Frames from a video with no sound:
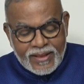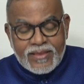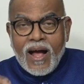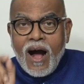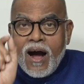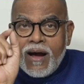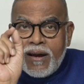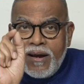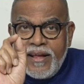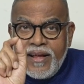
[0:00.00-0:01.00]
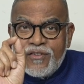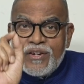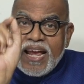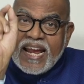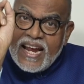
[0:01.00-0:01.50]
The earliest
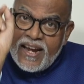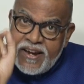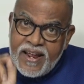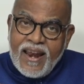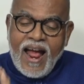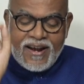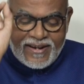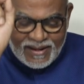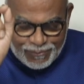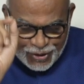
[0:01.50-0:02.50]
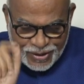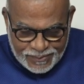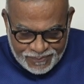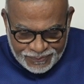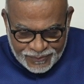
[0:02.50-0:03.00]
Indian attempt
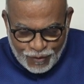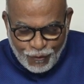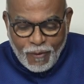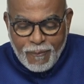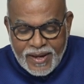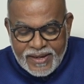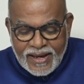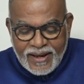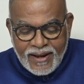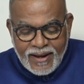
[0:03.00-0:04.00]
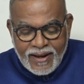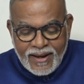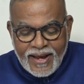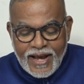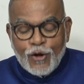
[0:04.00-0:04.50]
for making a